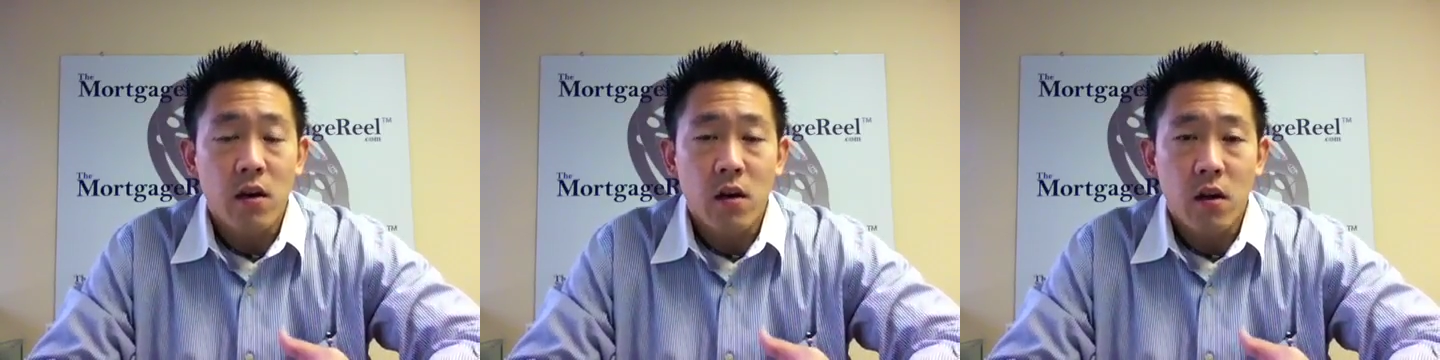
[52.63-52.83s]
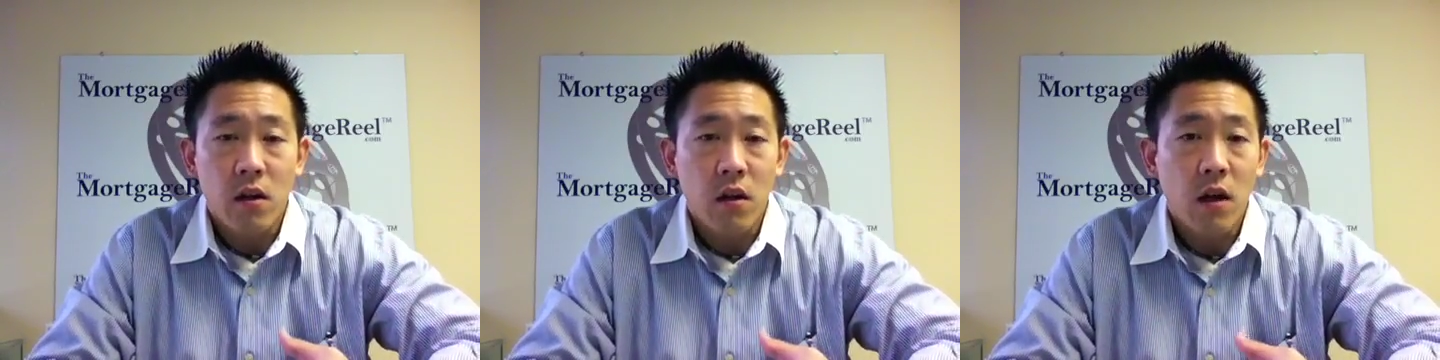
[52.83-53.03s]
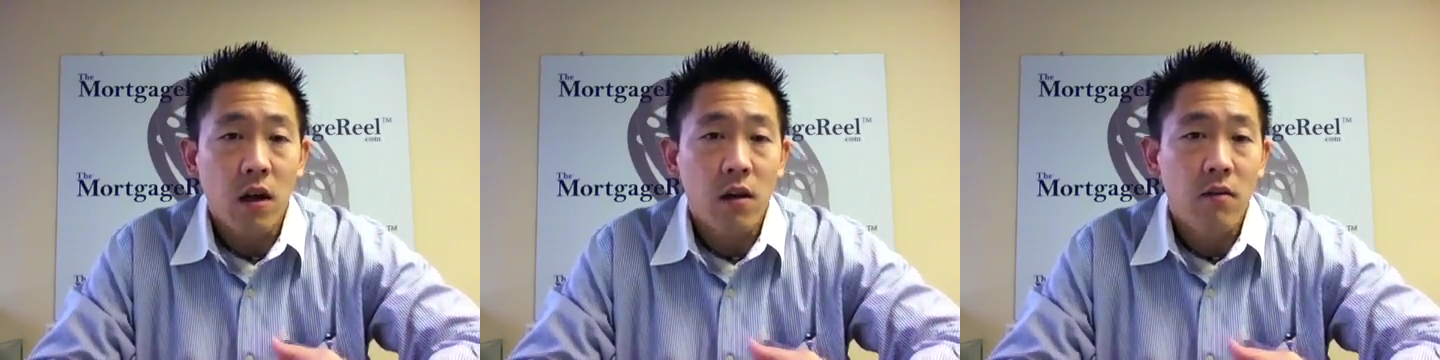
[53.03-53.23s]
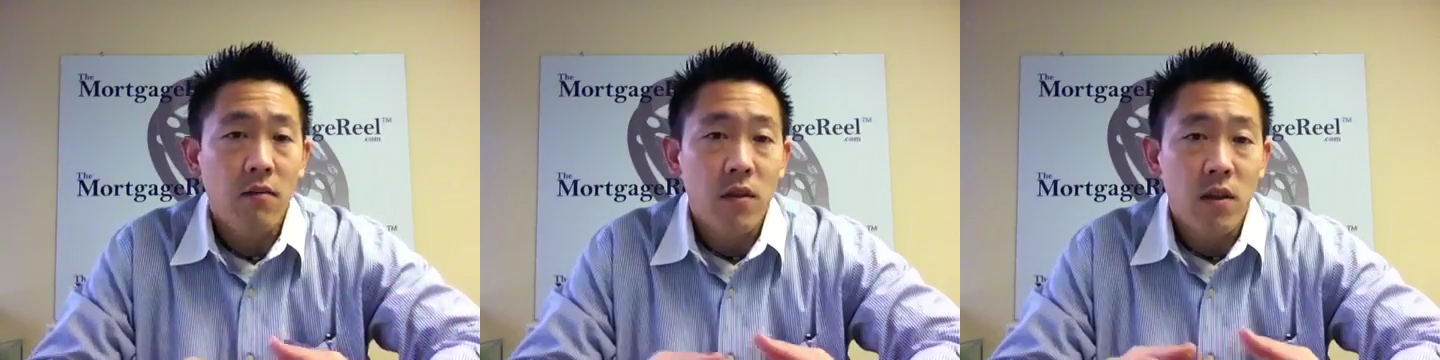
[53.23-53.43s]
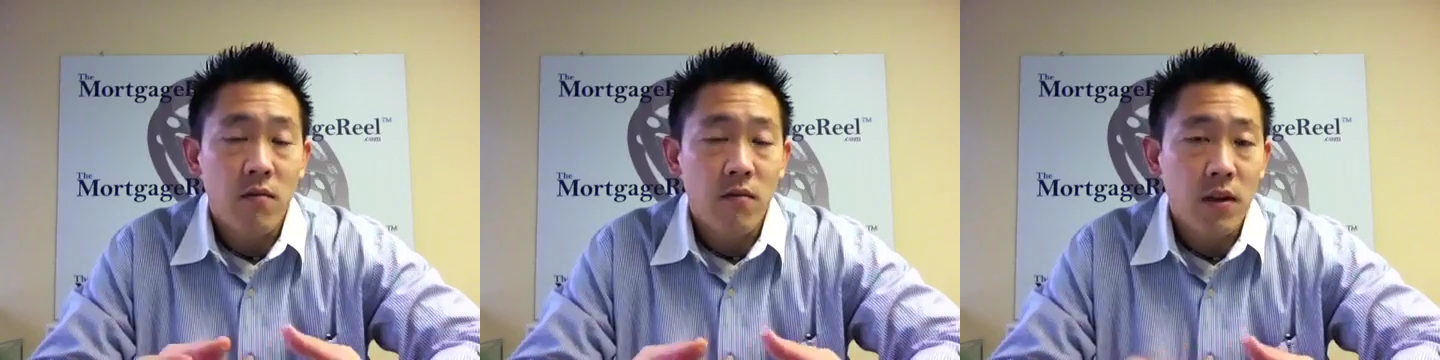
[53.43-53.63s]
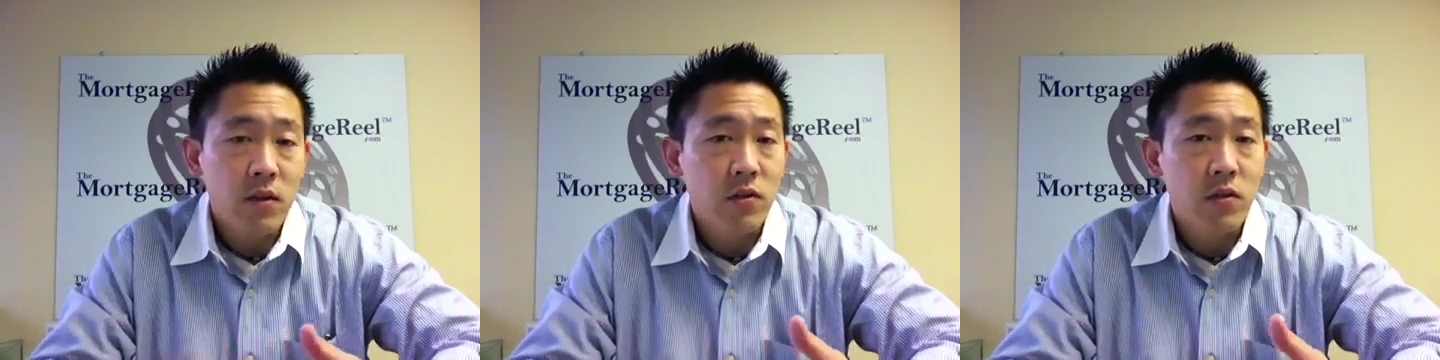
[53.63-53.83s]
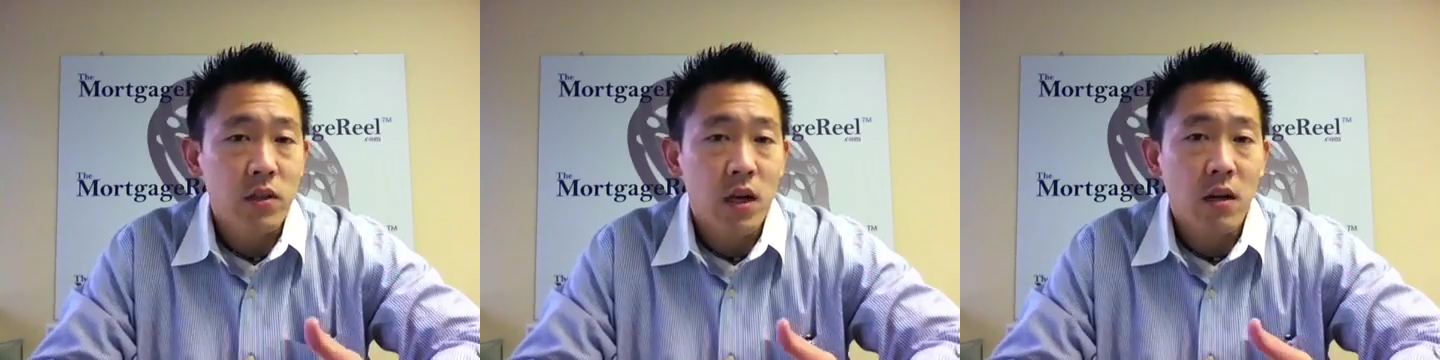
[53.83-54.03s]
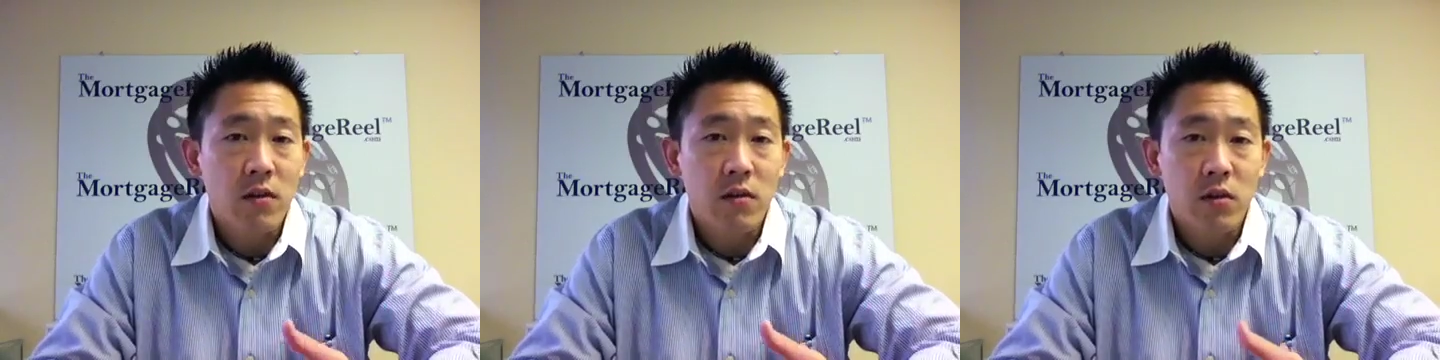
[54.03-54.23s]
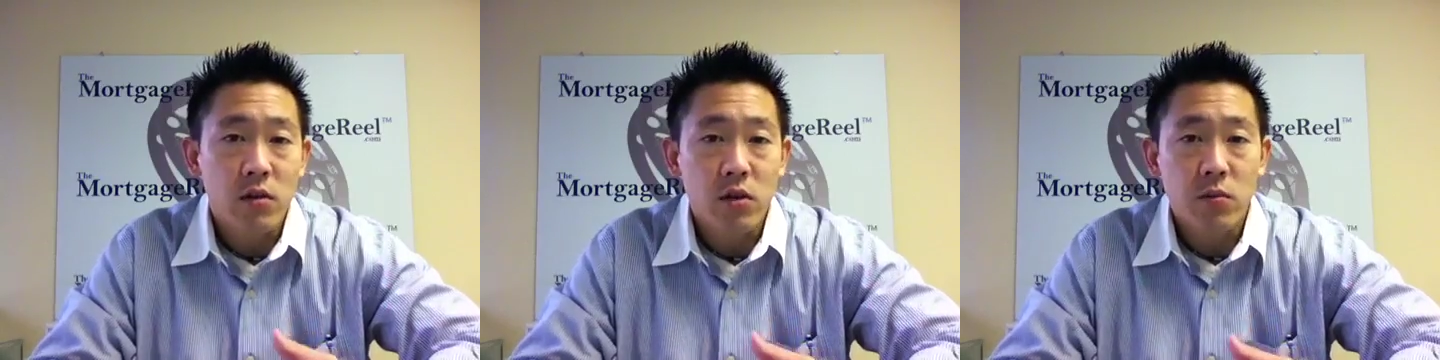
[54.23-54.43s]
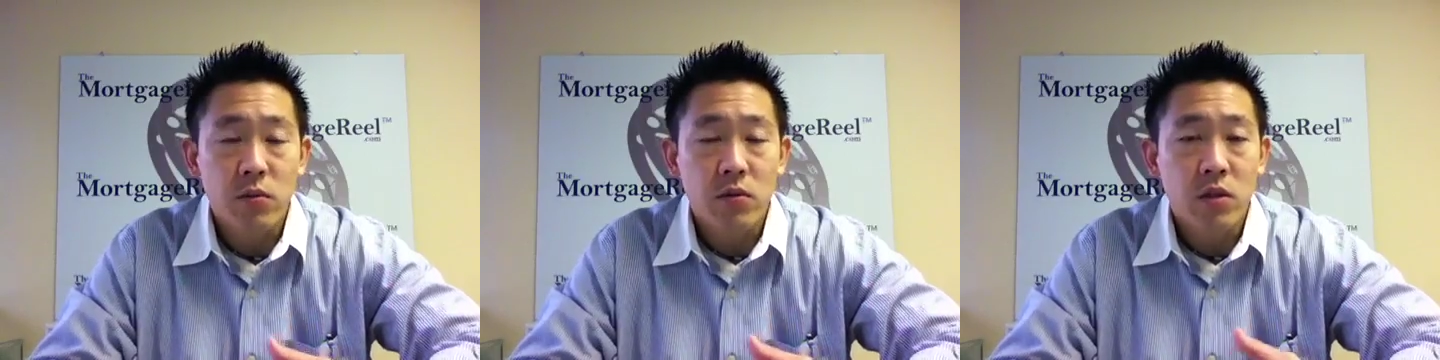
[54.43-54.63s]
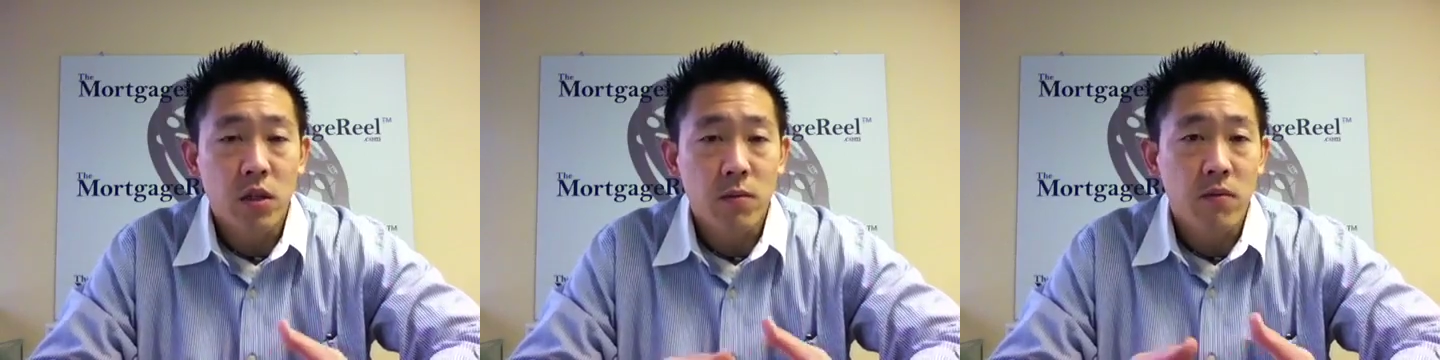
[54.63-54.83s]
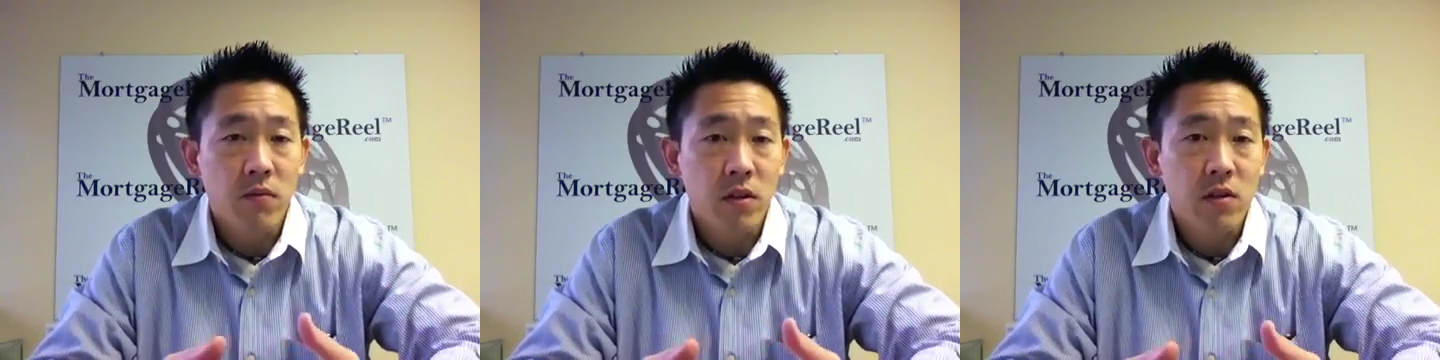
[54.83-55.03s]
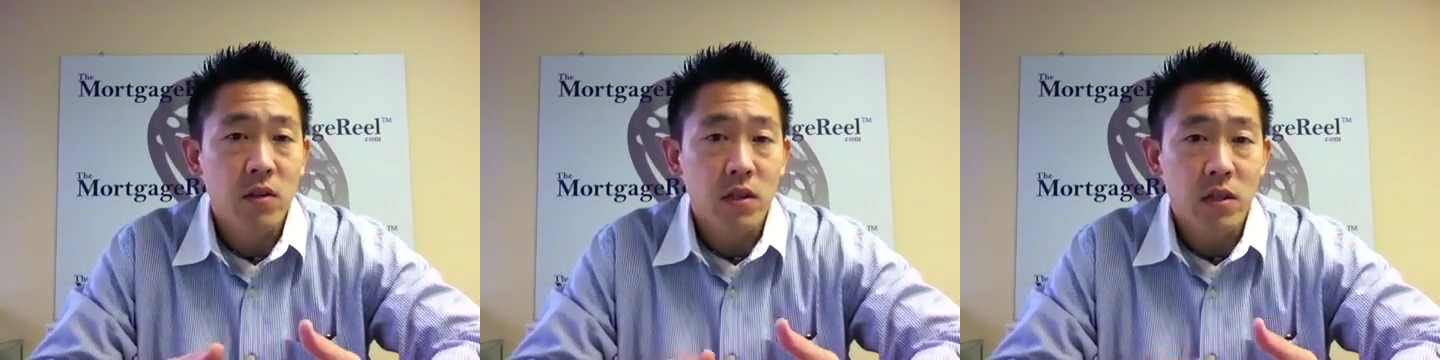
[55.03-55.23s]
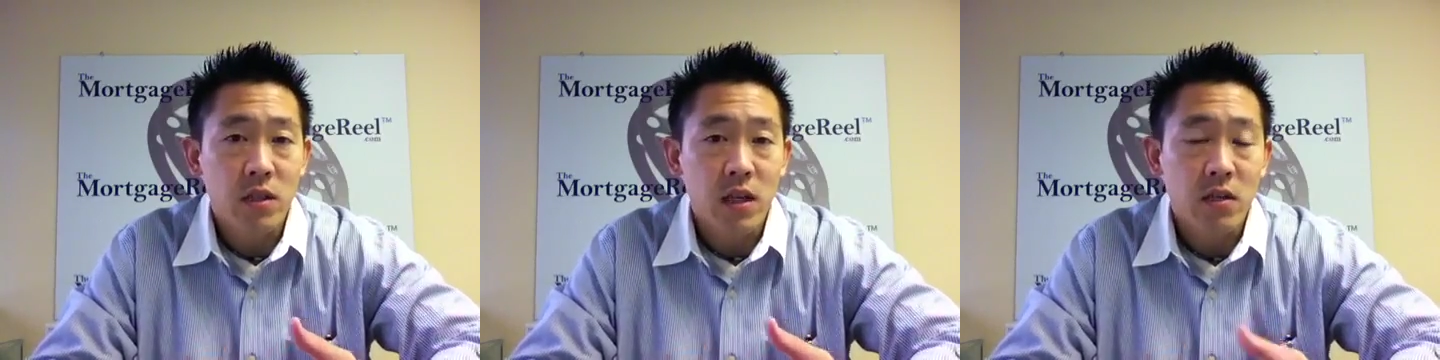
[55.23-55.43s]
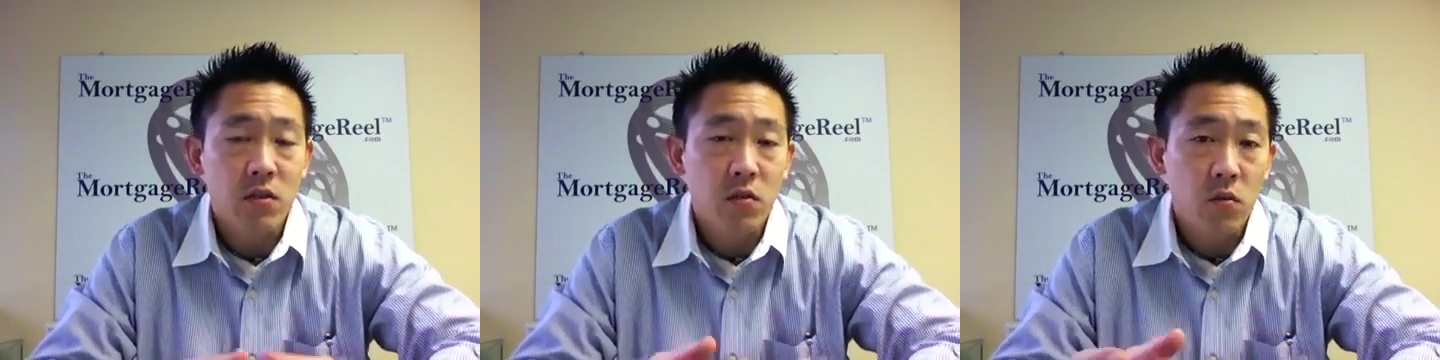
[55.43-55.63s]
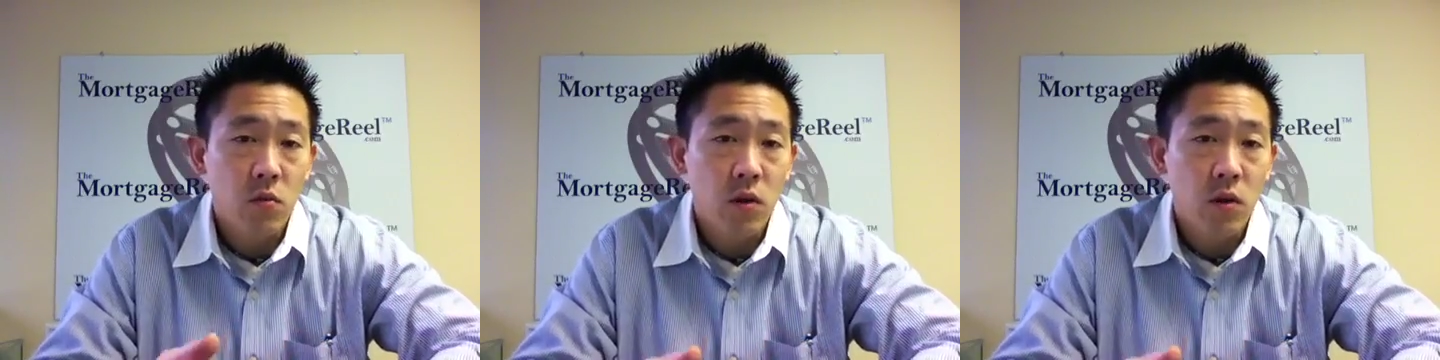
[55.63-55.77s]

a lot of the investors out there attribute some of their success to